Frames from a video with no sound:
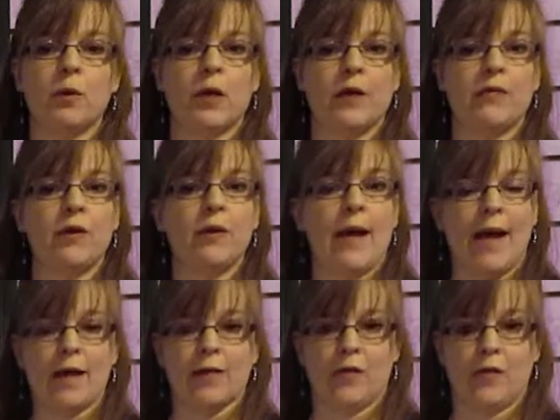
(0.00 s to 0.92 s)
one of you
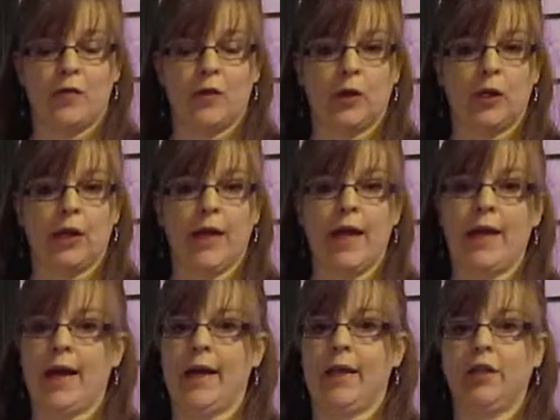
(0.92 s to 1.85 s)
asked for,
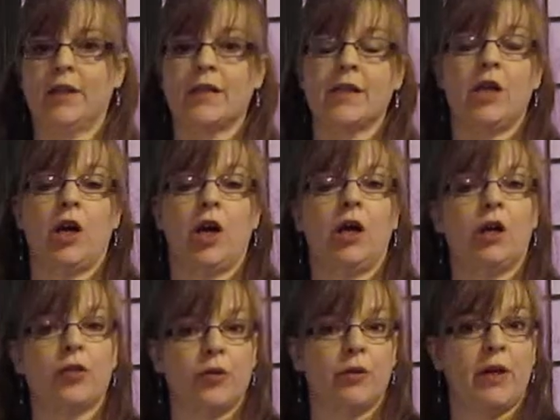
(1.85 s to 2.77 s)
and I looked in
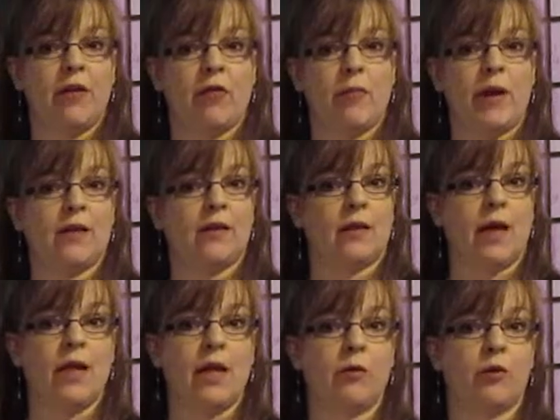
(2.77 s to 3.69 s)
all 3 of my
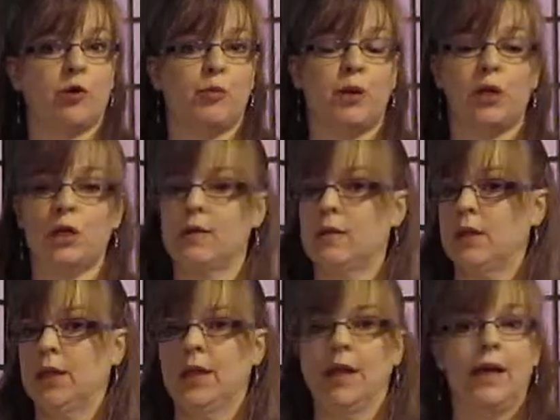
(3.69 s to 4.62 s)
sign language
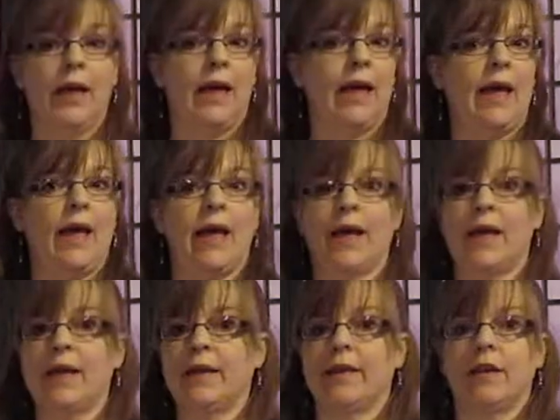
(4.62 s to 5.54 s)
books,
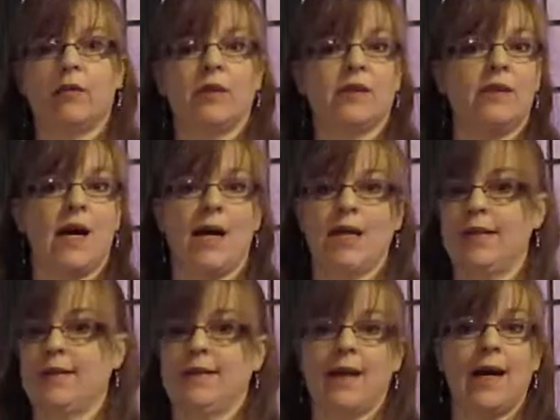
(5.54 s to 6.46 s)
and there was not
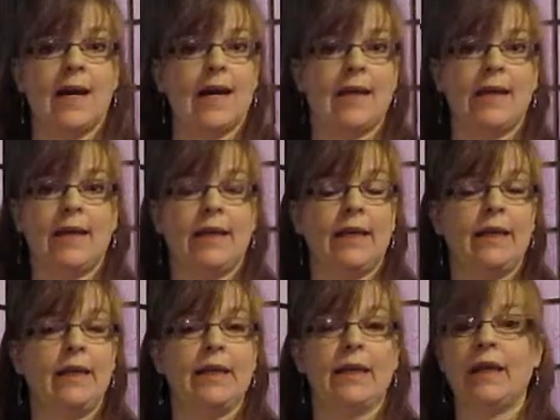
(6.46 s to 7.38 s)
a sign
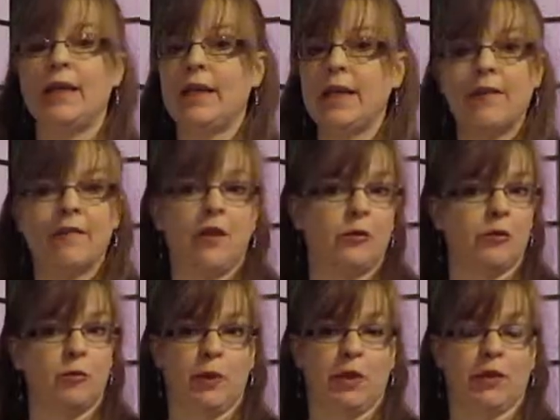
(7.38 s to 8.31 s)
in any of
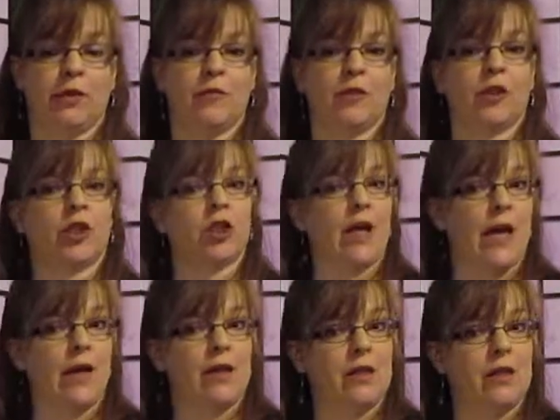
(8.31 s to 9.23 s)
those books for
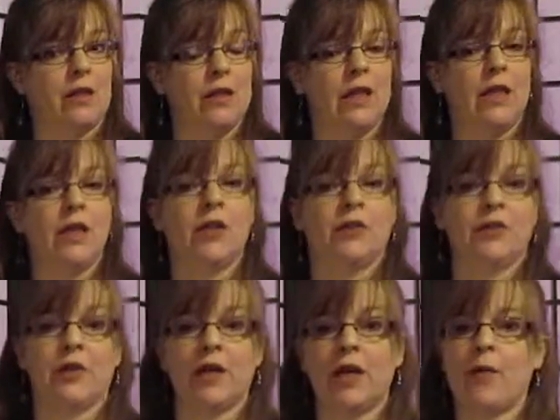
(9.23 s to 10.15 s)
shell.
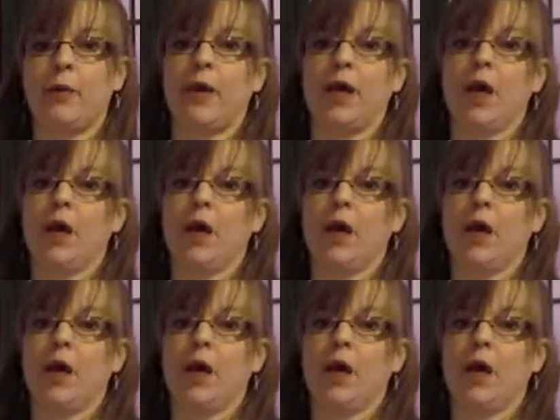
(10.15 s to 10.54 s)
So then I went